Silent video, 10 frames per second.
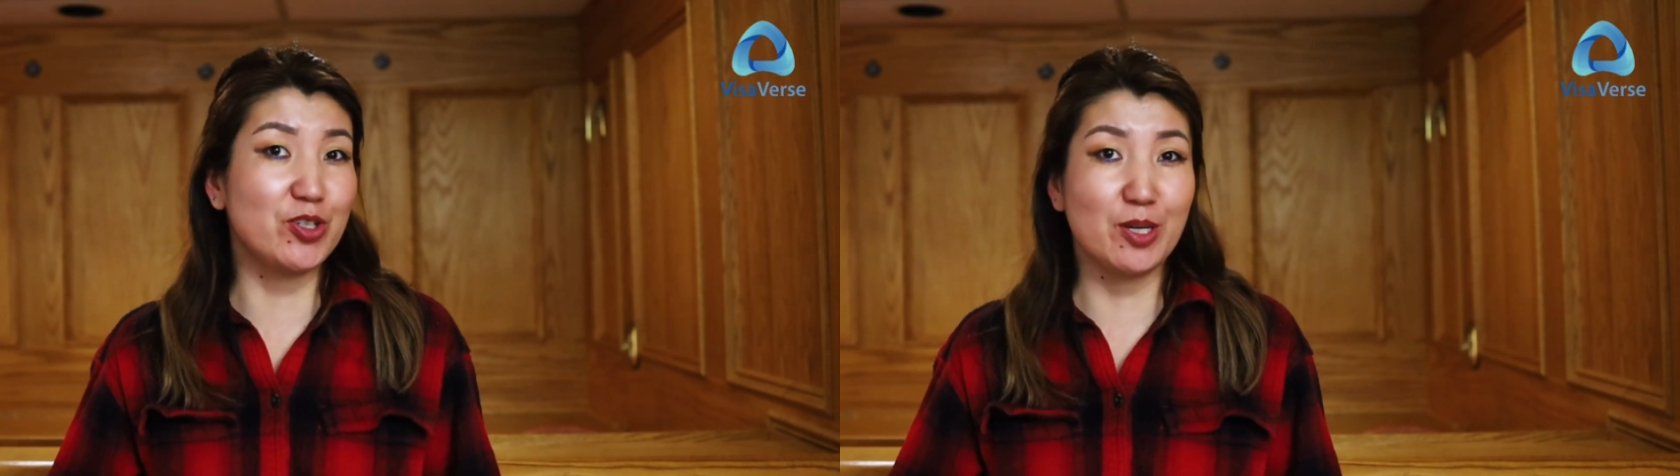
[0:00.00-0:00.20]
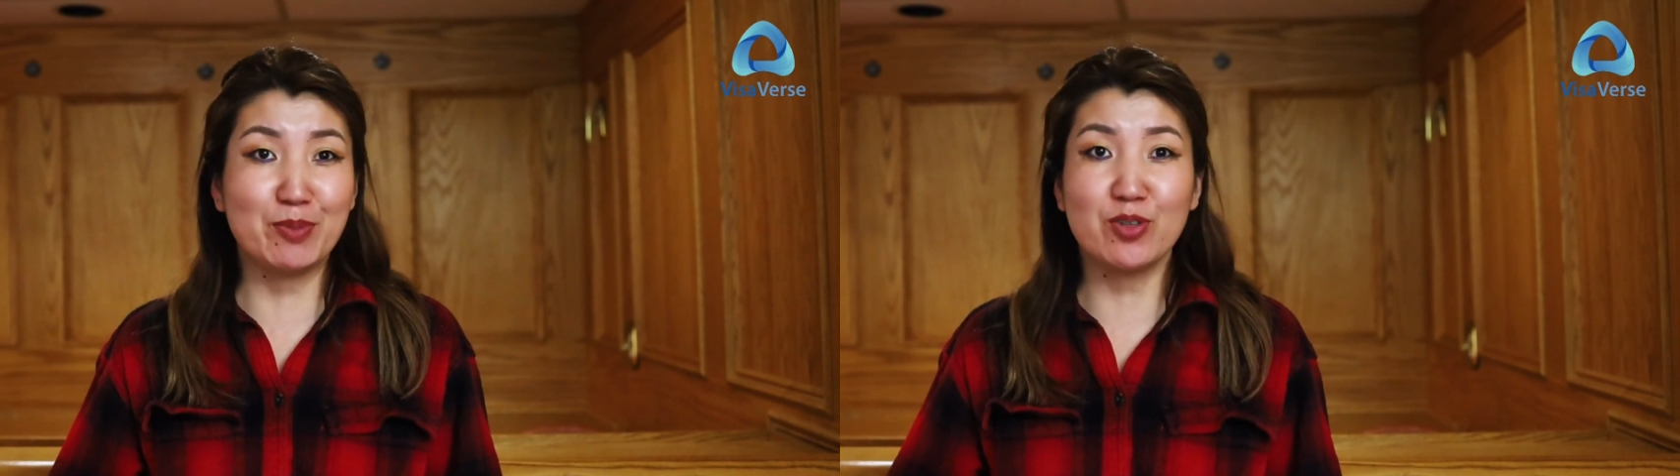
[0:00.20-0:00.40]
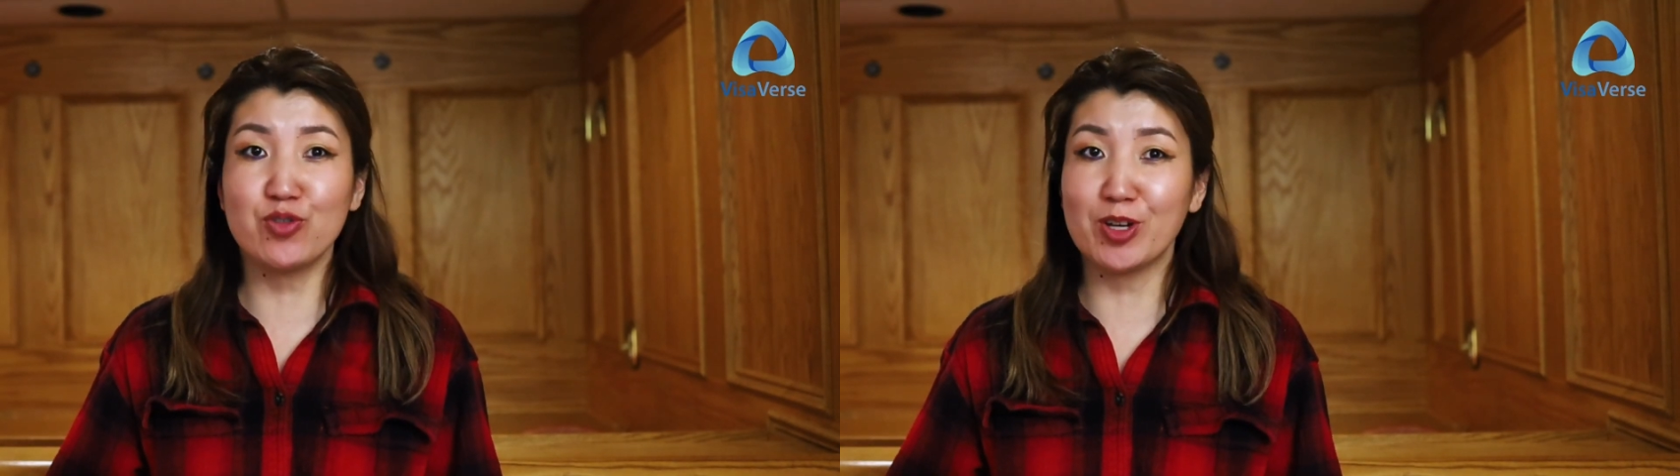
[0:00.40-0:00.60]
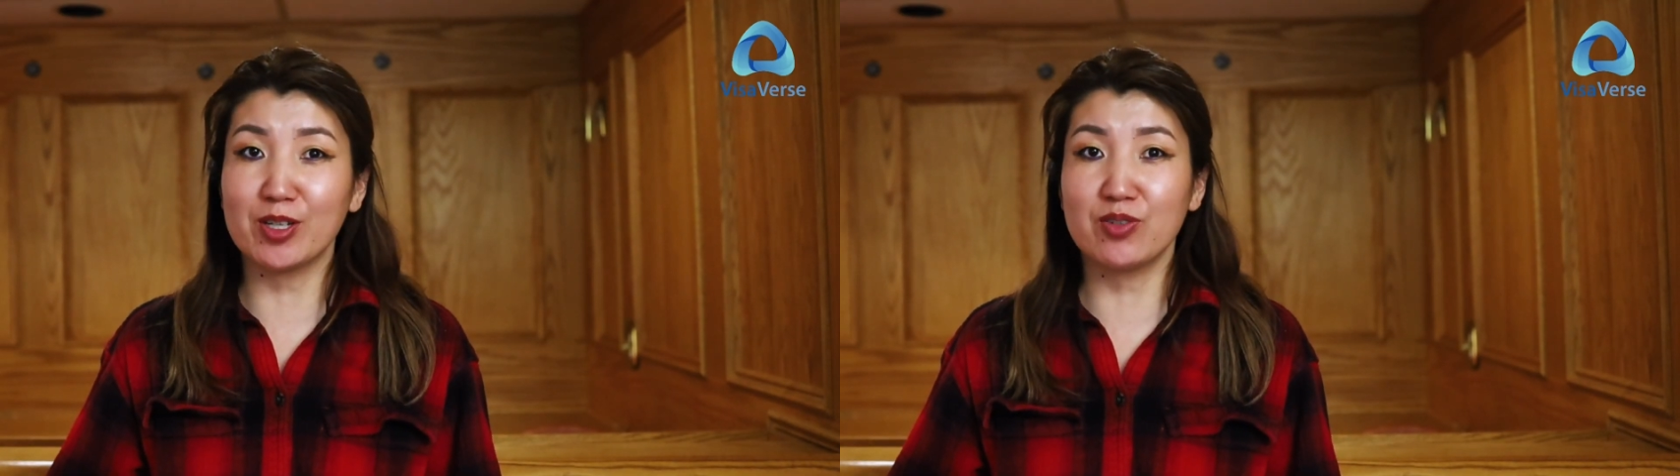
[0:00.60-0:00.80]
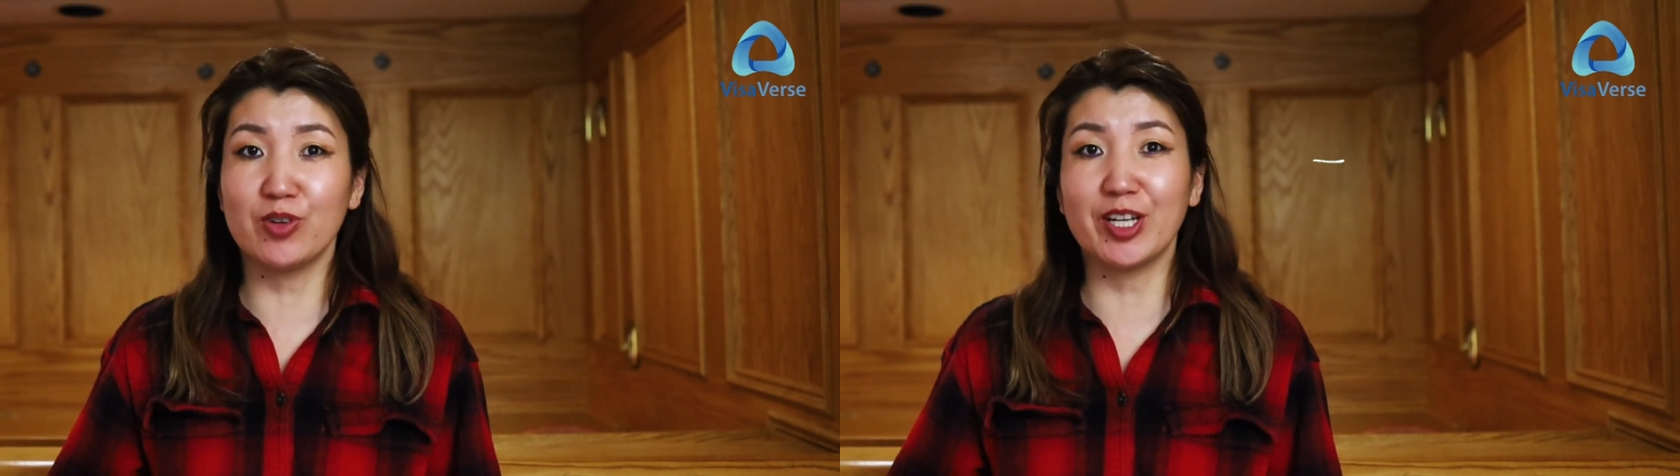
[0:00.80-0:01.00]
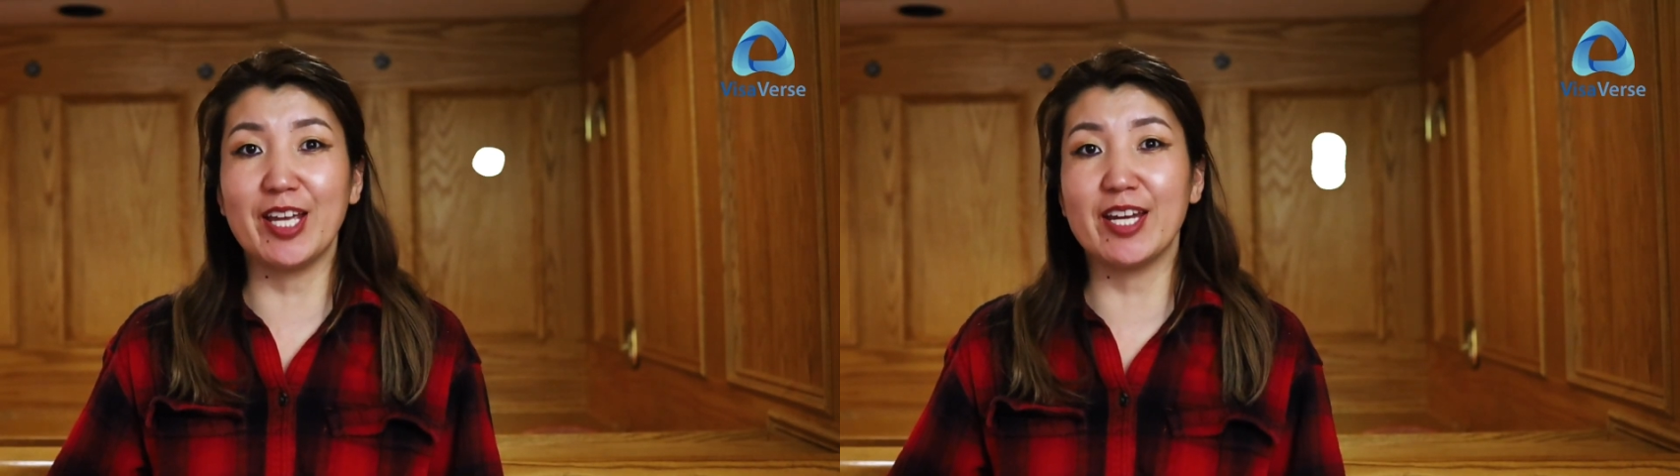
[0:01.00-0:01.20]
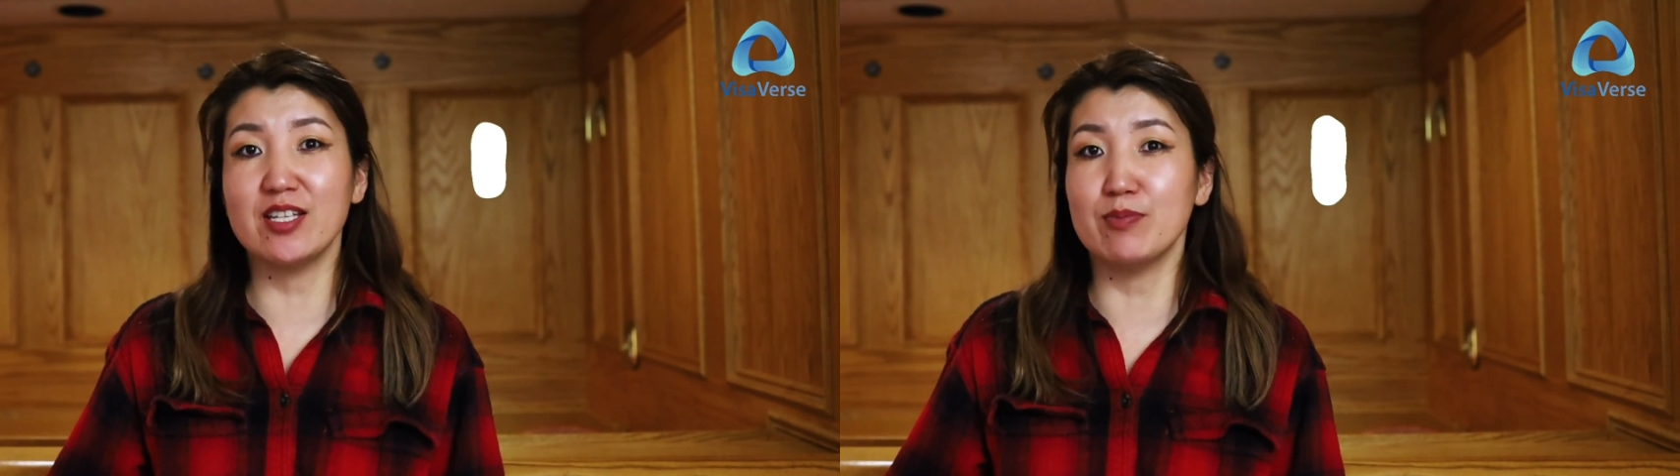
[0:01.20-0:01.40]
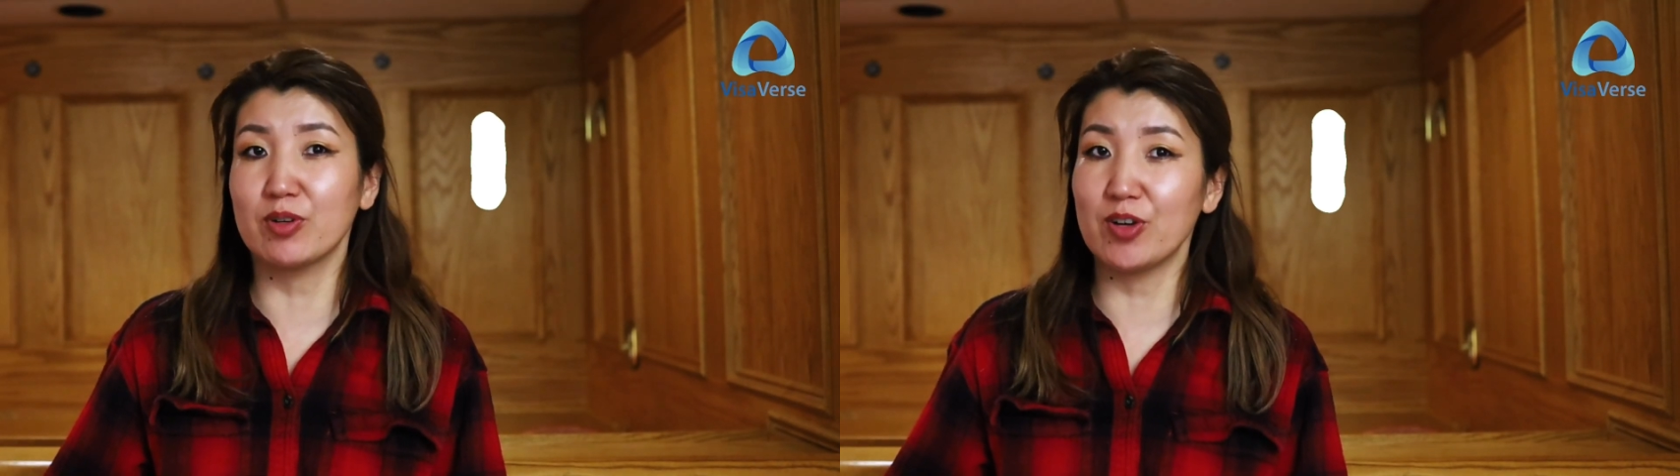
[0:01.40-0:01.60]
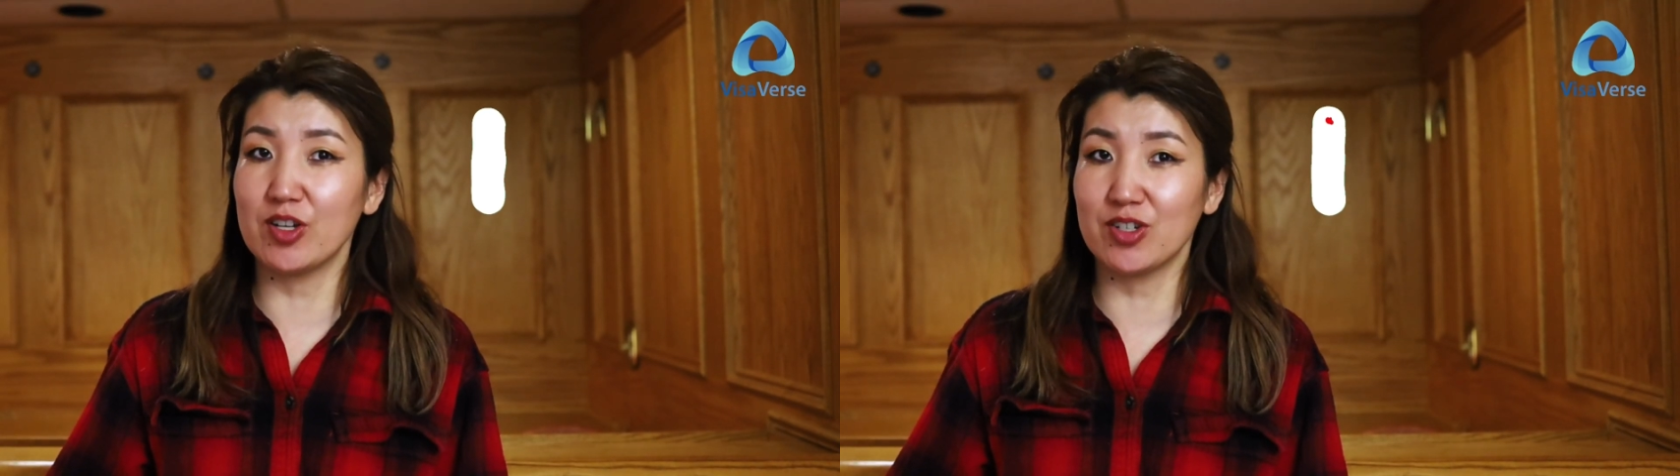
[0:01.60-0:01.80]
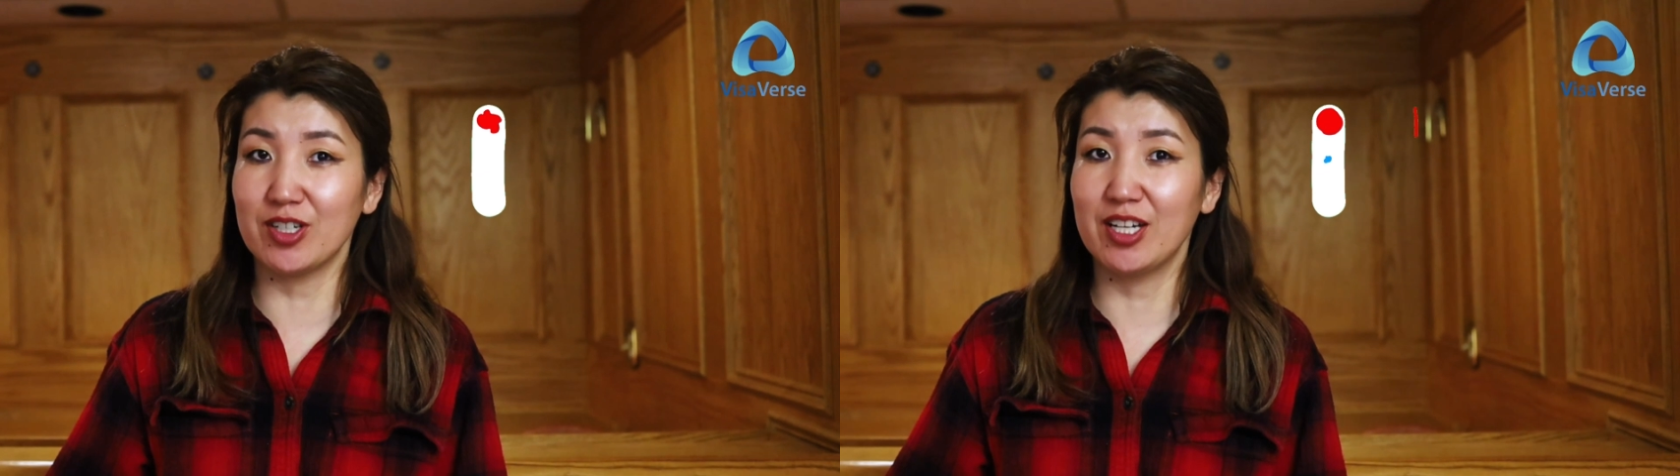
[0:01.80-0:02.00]
tips and tricks for Canadian
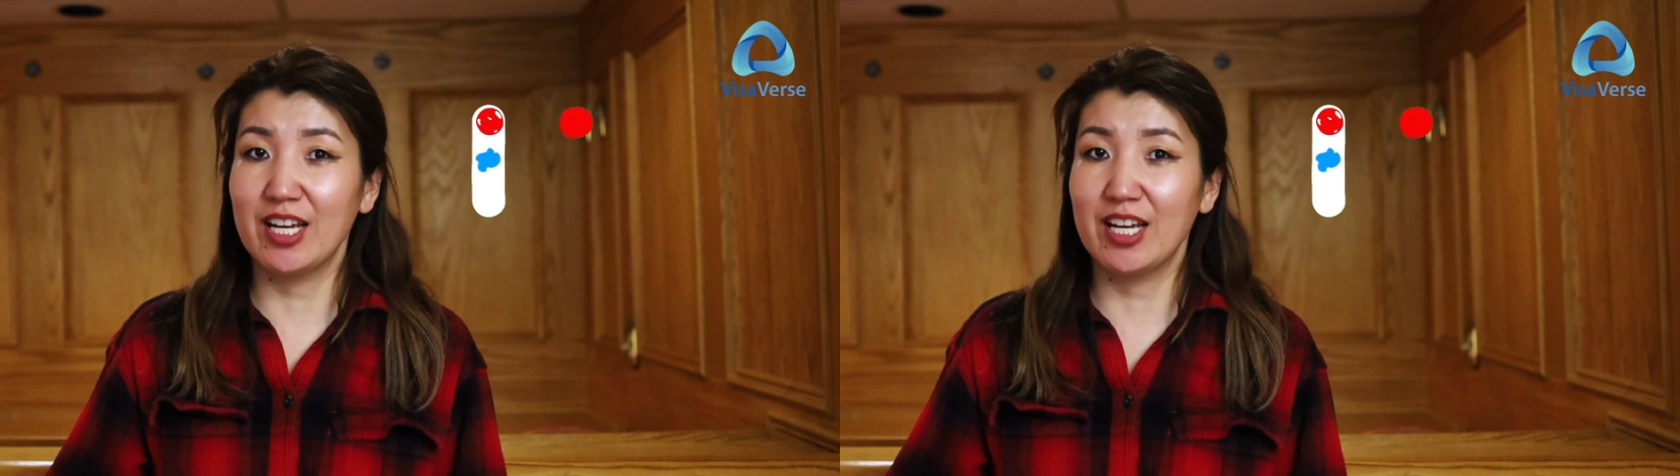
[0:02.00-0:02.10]
immigration.